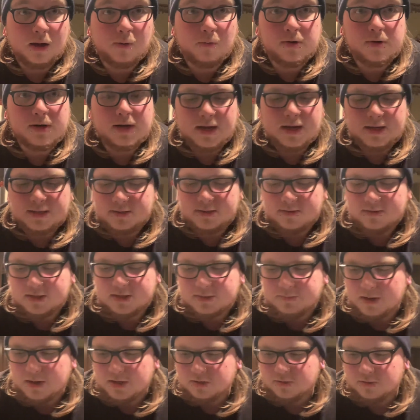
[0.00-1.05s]
I wanted to get something
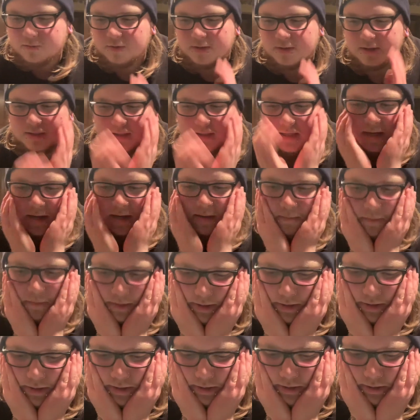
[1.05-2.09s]
special for this game
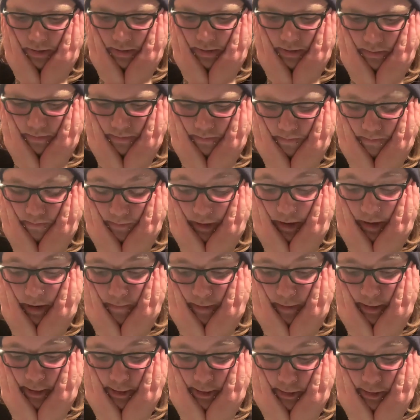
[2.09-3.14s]
because I've
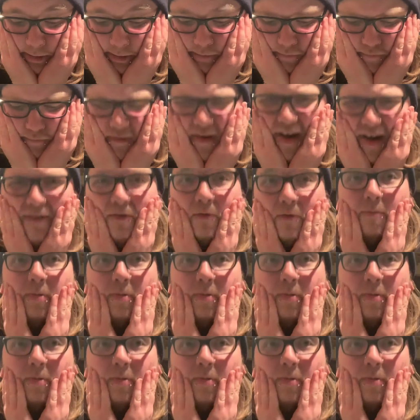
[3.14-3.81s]
actually never